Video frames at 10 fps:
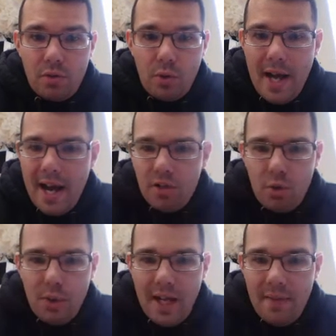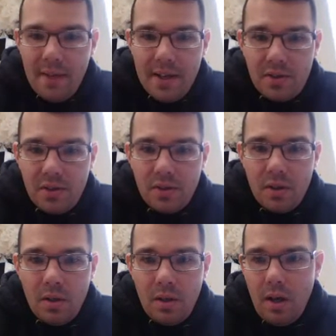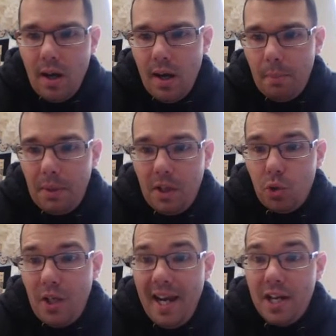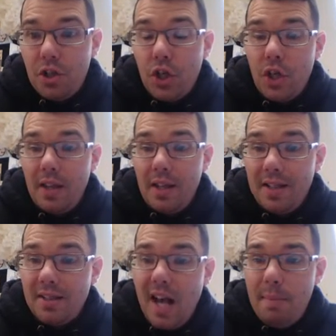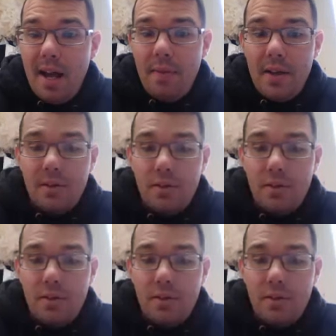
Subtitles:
Do not do it on this because you can't turn in the assignment on this.